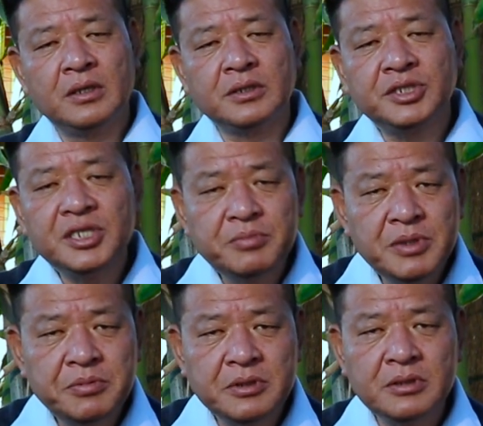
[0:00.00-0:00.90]
sick
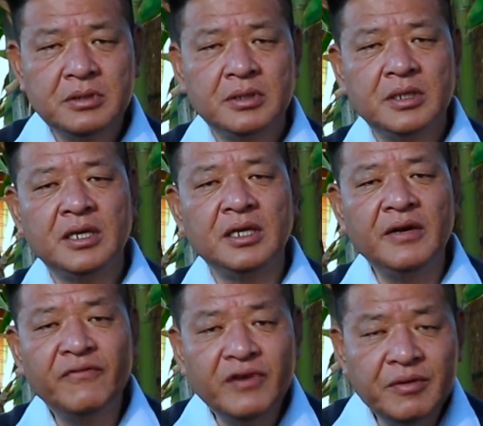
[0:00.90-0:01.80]
people, and
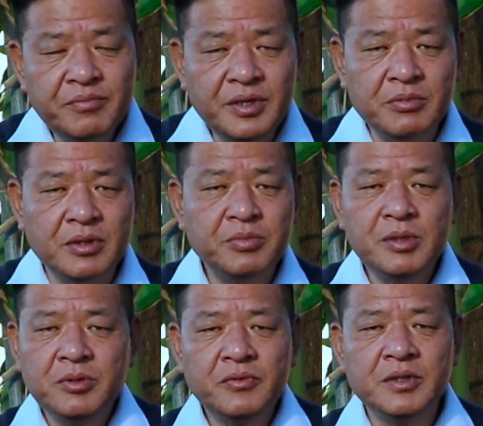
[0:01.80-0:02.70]
infirm people,
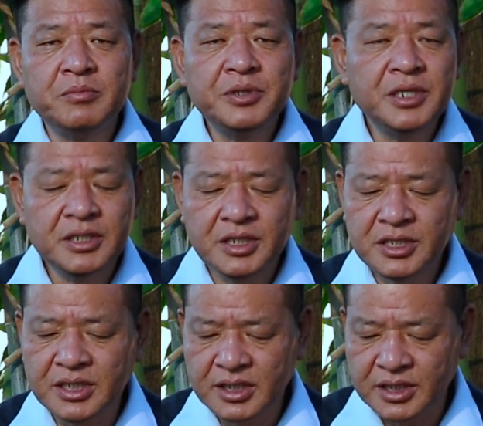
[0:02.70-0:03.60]
people with
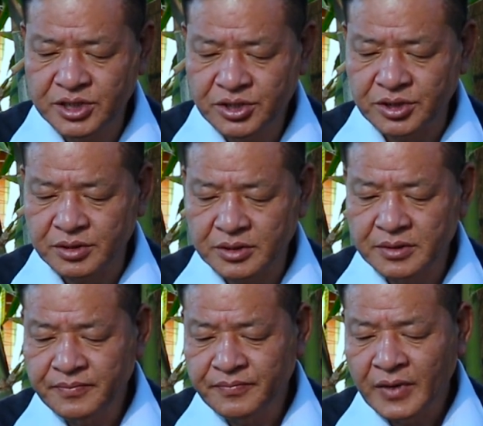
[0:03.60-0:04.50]
pre-existing conditions.